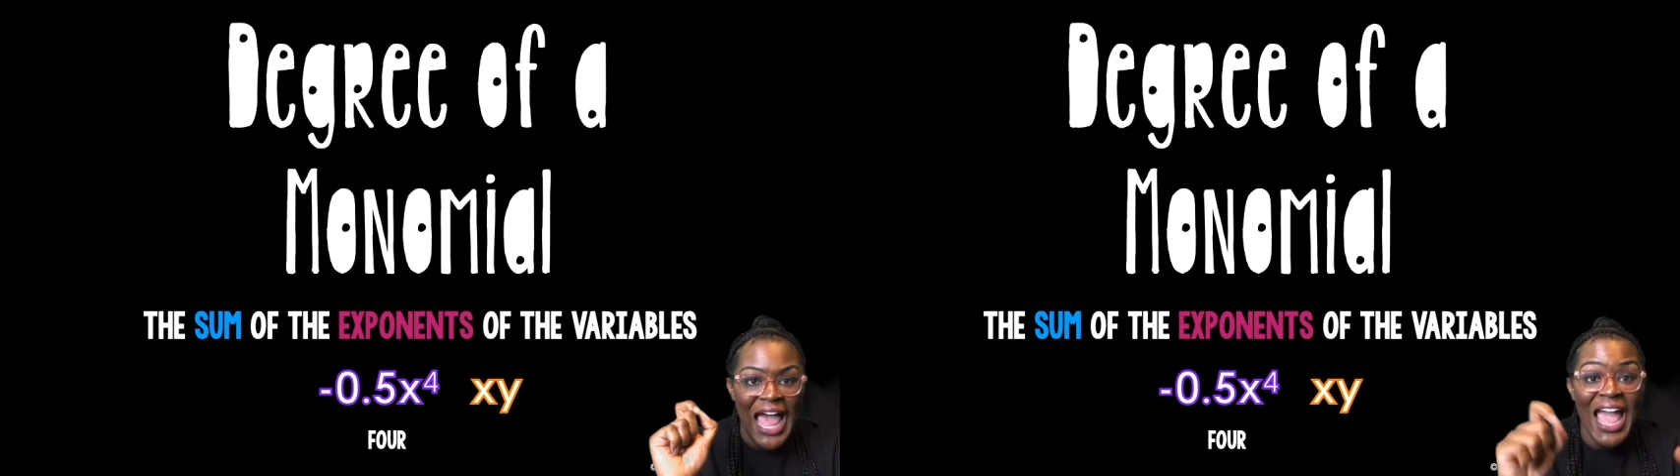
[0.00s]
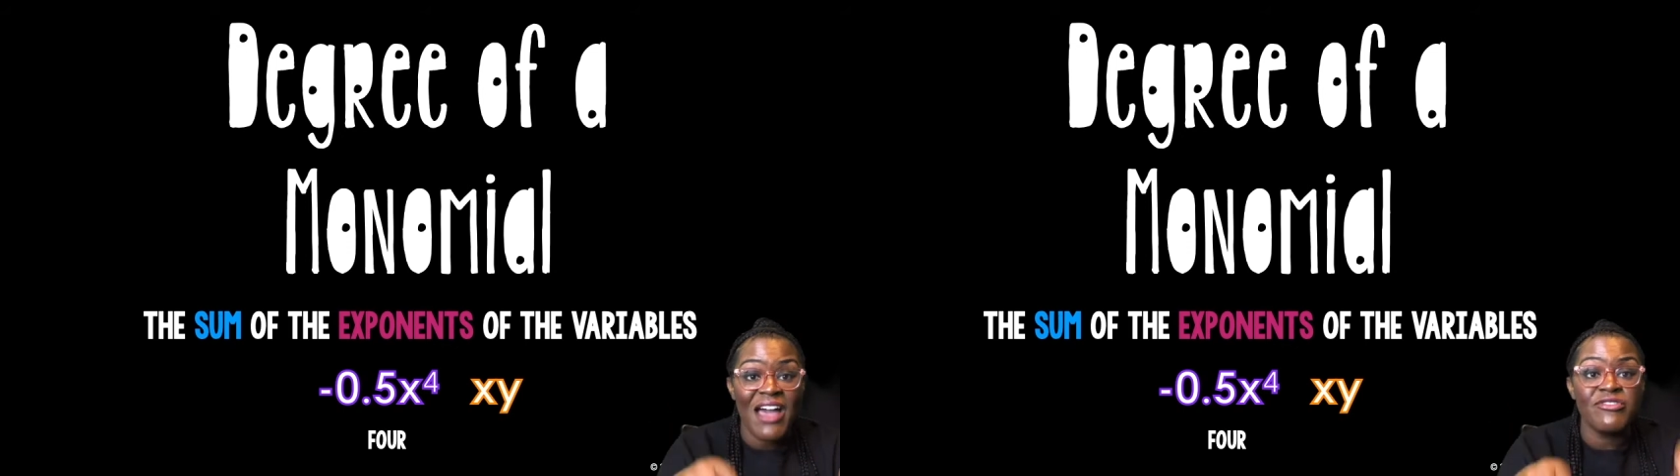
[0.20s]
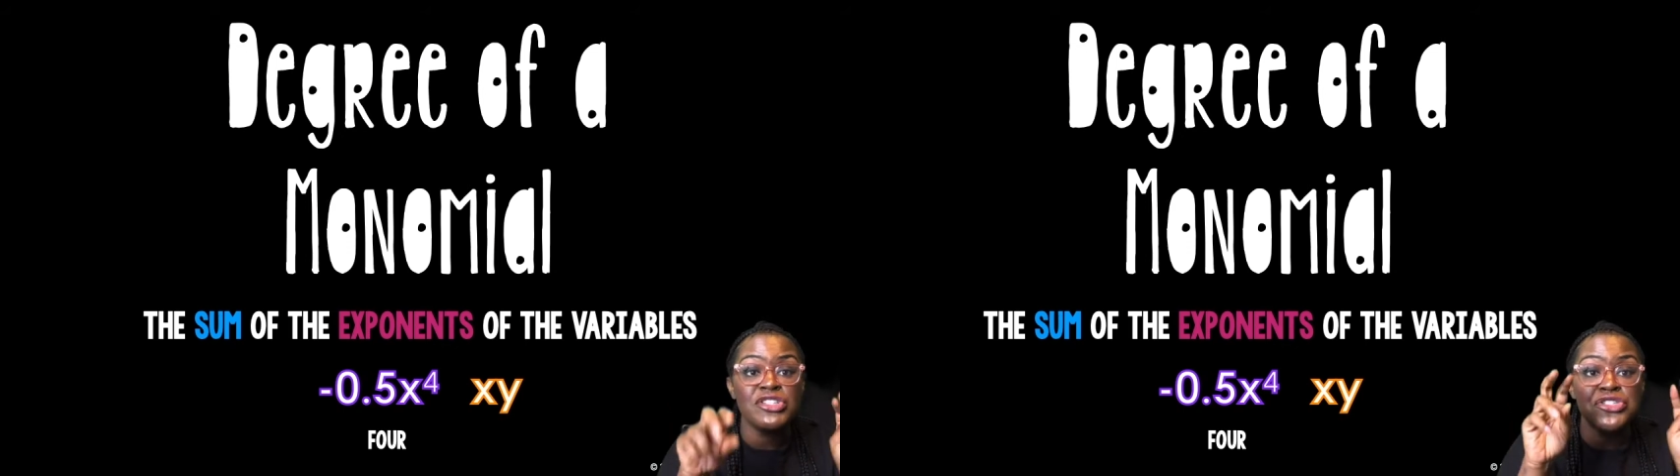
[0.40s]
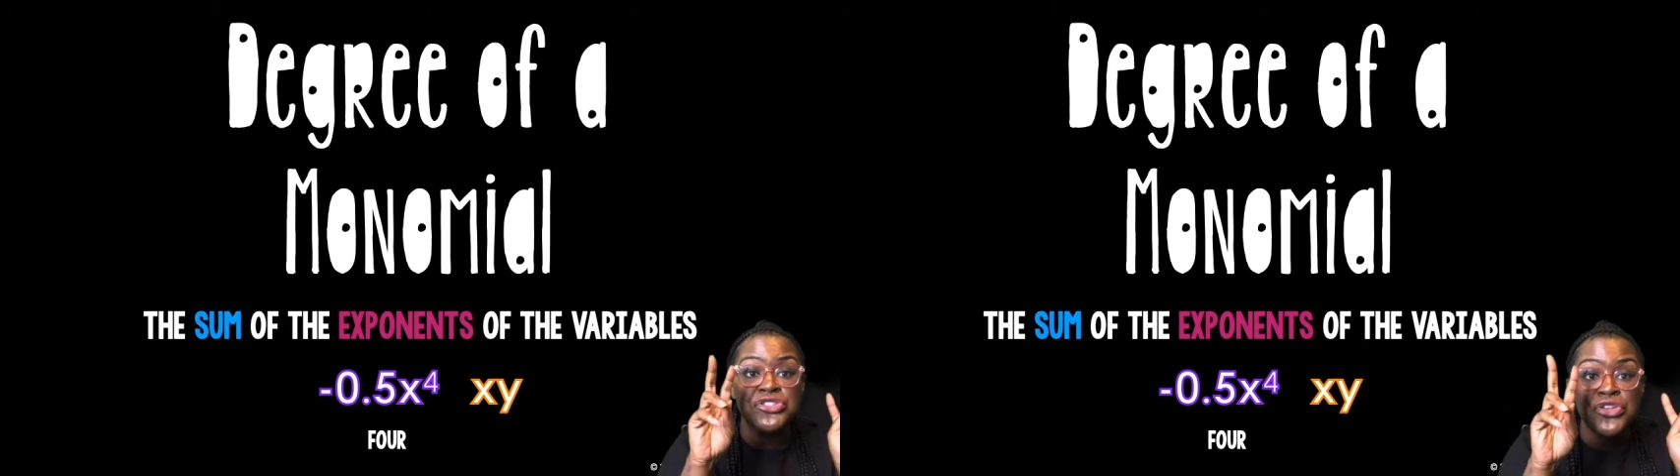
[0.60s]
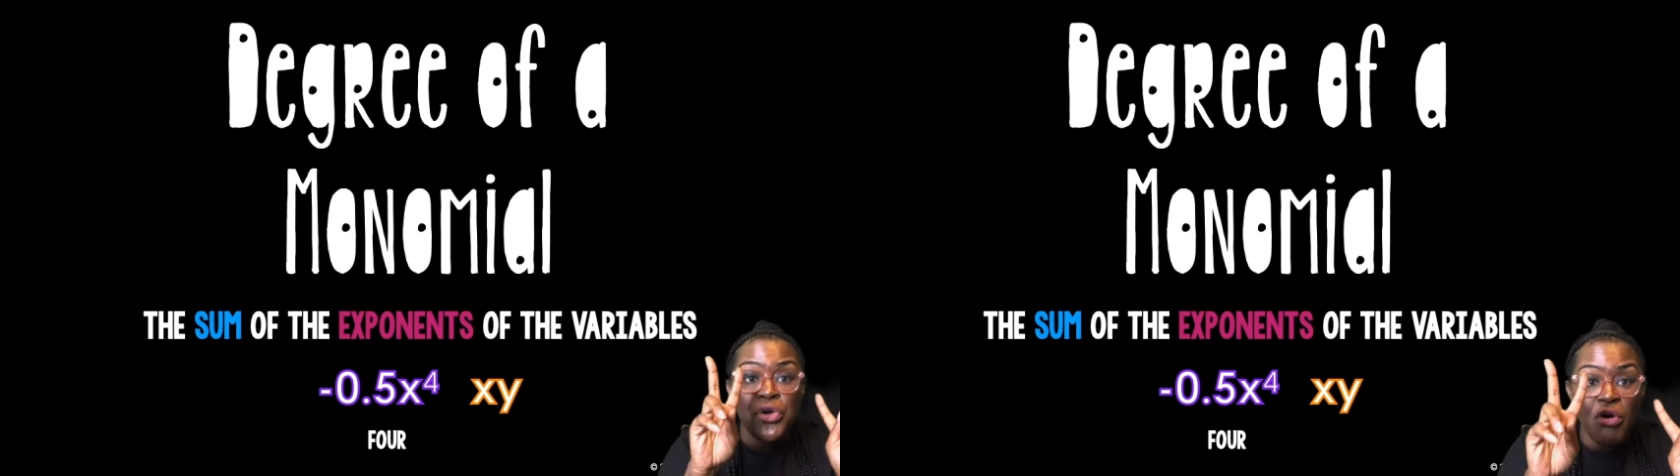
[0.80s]
I have
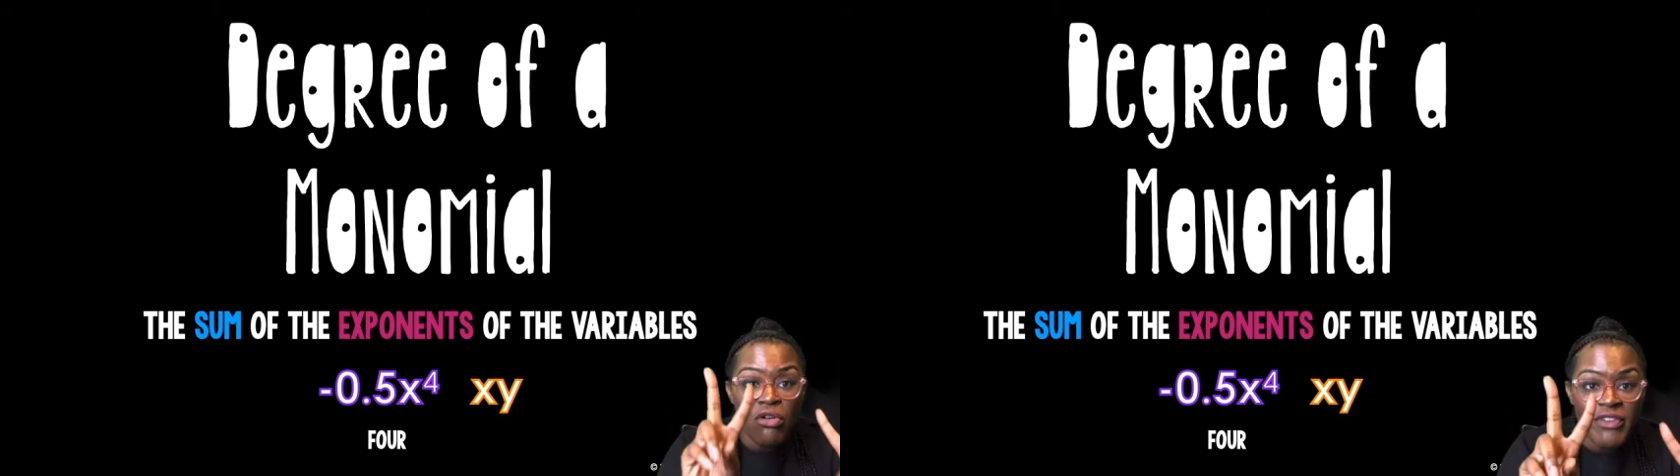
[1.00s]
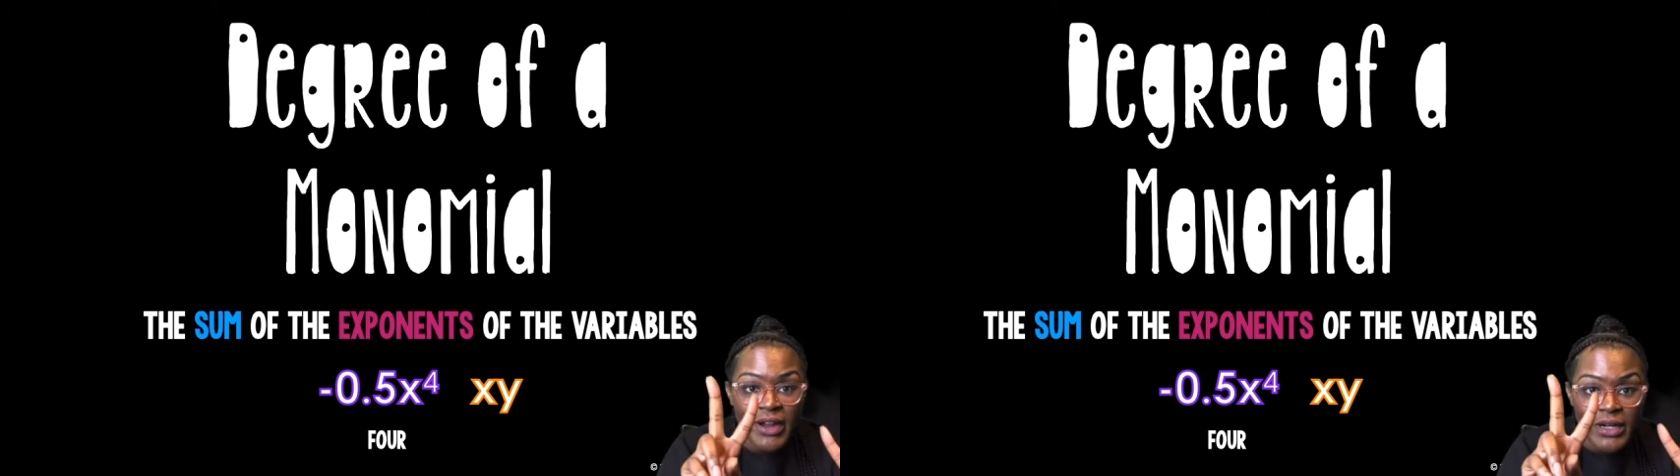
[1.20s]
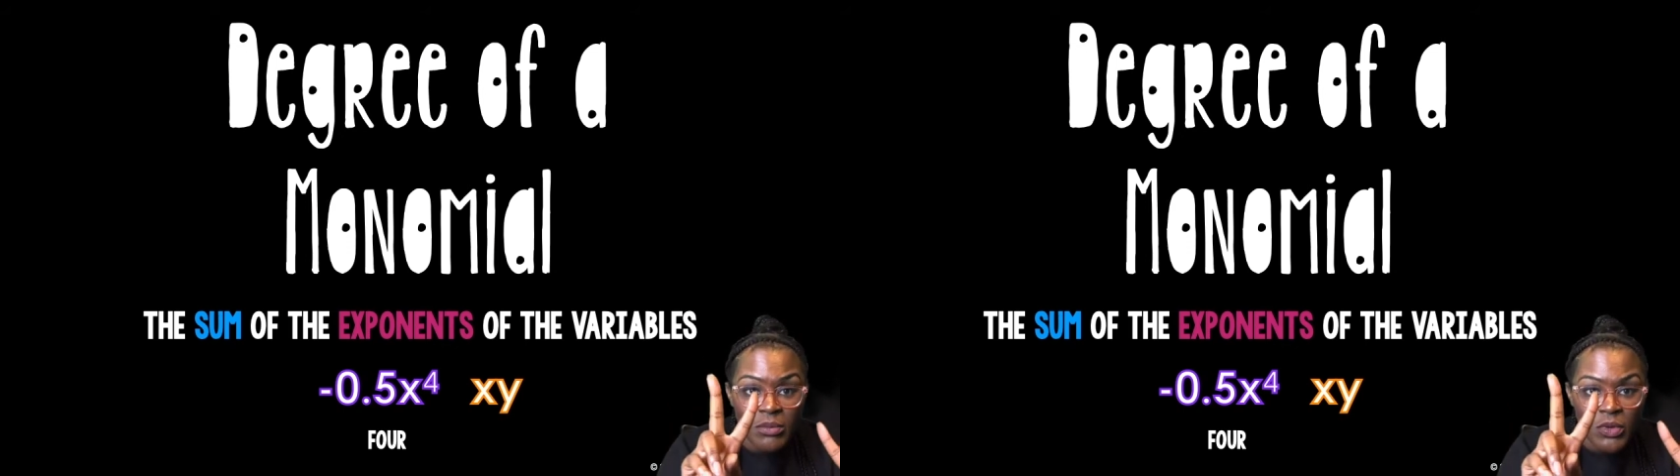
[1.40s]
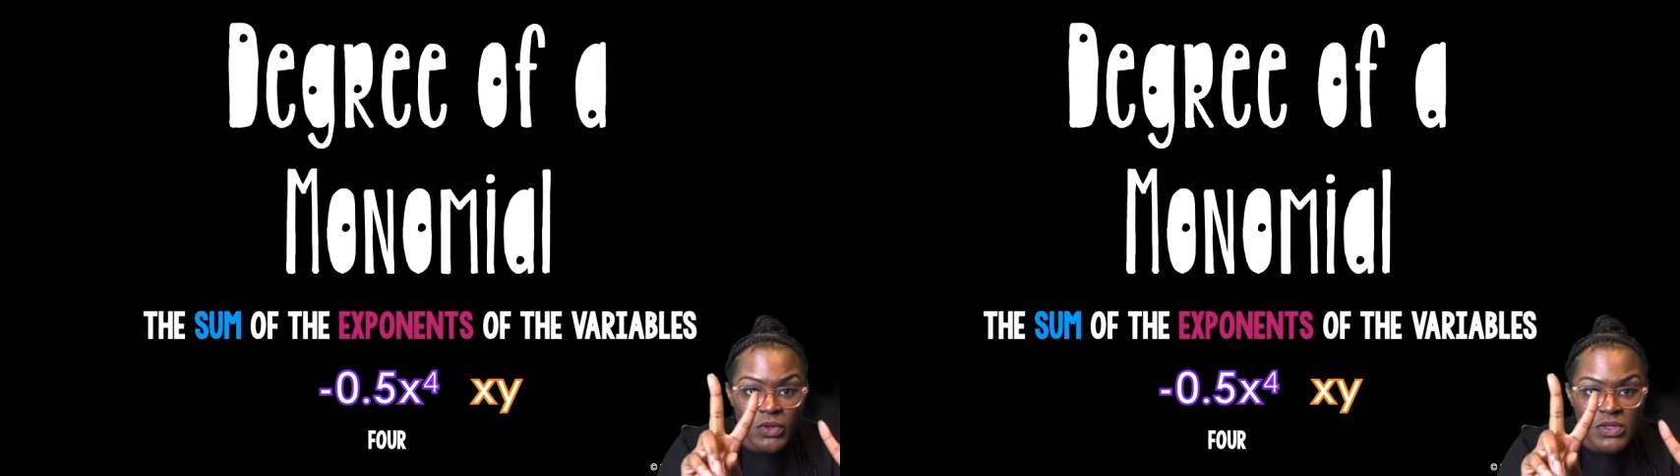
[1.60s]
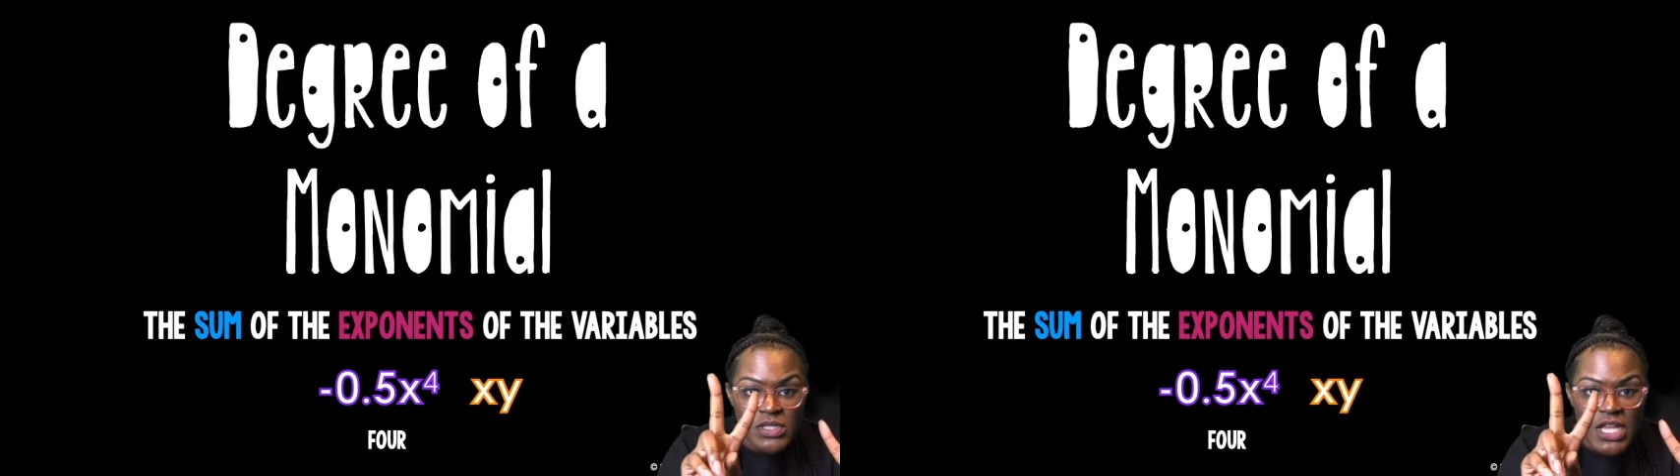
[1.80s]
two
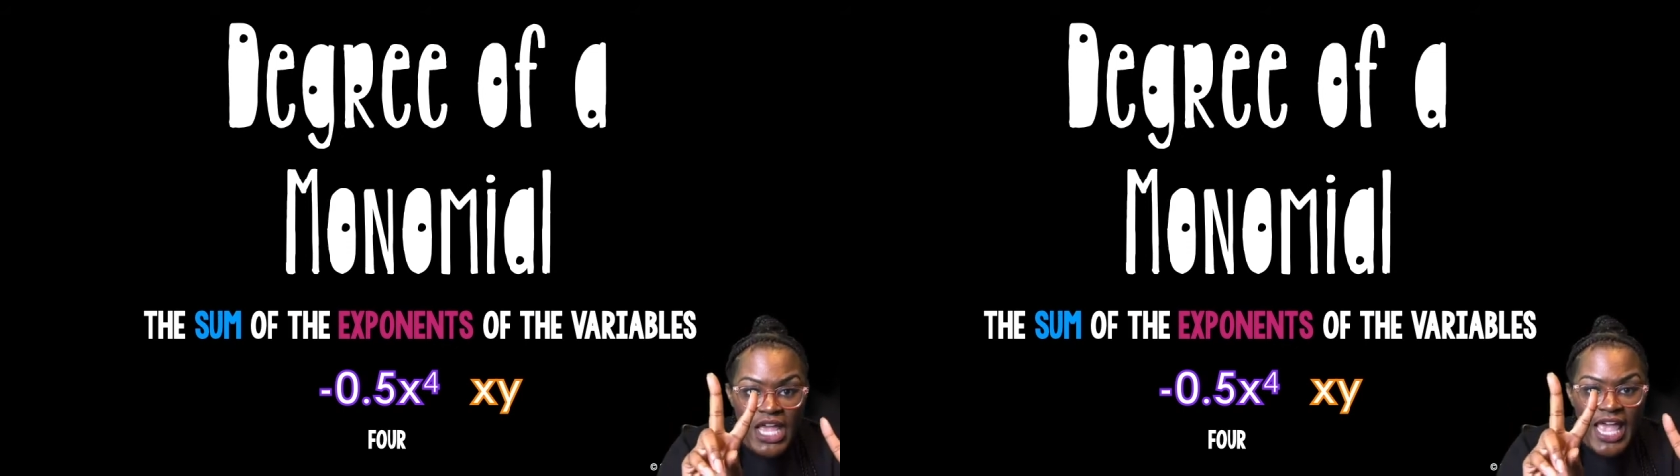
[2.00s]
variables.